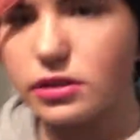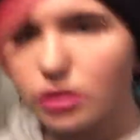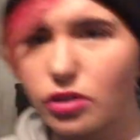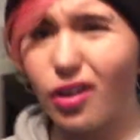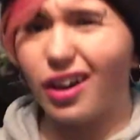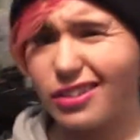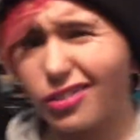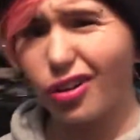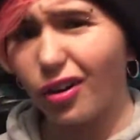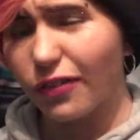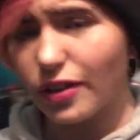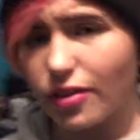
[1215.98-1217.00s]
So I don't
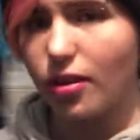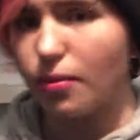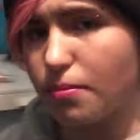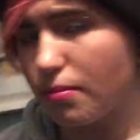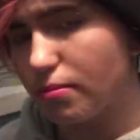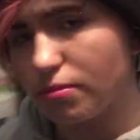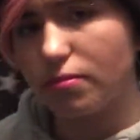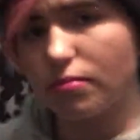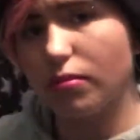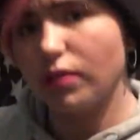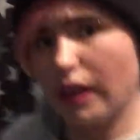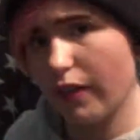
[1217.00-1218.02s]
know
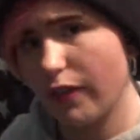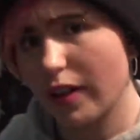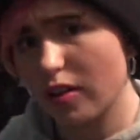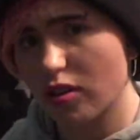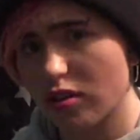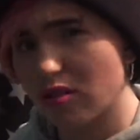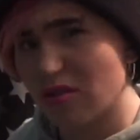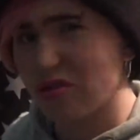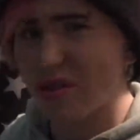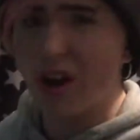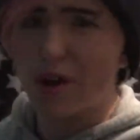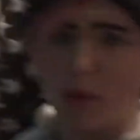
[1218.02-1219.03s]
if it's
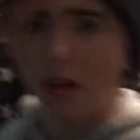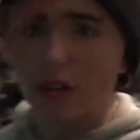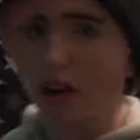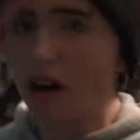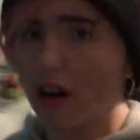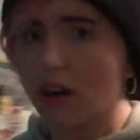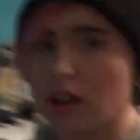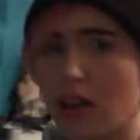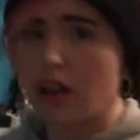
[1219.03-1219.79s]
true or not.